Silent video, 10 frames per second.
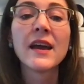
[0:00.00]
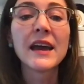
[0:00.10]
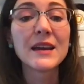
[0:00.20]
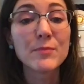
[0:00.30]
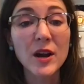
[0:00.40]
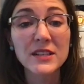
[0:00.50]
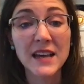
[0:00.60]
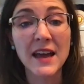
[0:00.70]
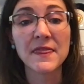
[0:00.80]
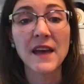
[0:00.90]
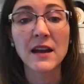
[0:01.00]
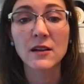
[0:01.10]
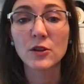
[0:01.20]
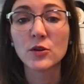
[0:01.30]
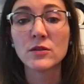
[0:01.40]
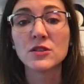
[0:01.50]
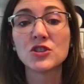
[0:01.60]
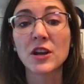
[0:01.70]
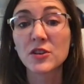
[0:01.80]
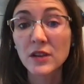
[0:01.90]
In Mark 10, that includes
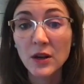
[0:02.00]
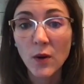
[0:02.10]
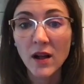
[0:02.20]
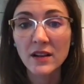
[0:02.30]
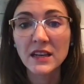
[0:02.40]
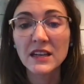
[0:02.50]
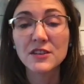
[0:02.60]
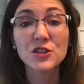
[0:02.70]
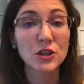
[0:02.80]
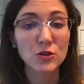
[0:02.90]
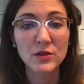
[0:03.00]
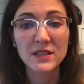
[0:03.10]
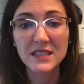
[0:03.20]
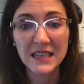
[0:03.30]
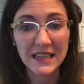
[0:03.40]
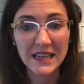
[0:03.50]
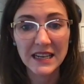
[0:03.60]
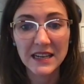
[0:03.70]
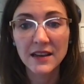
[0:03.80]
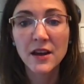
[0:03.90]
gender equality, children's
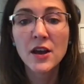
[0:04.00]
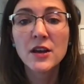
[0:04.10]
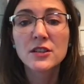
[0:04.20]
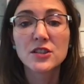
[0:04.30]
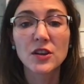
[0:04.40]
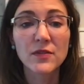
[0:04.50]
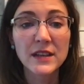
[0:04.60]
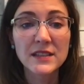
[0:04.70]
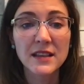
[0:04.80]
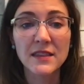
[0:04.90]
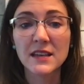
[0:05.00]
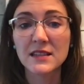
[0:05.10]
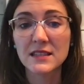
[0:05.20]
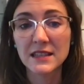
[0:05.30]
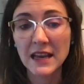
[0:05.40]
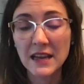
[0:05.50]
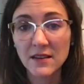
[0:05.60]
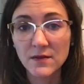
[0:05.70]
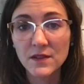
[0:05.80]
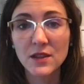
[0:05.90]
dignity, servants and the
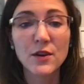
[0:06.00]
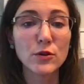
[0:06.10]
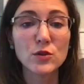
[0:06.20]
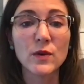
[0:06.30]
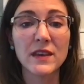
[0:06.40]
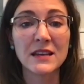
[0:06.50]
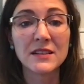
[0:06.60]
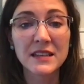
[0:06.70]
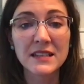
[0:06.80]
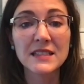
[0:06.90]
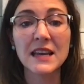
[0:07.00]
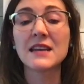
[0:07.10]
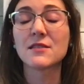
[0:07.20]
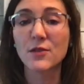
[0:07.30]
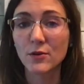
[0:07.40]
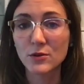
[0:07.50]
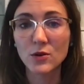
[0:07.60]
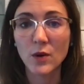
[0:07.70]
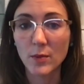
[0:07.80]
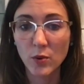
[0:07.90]
enslaved, those with illness, and those who
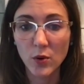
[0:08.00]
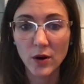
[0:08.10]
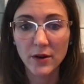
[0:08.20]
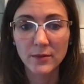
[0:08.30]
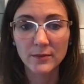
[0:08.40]
are poor.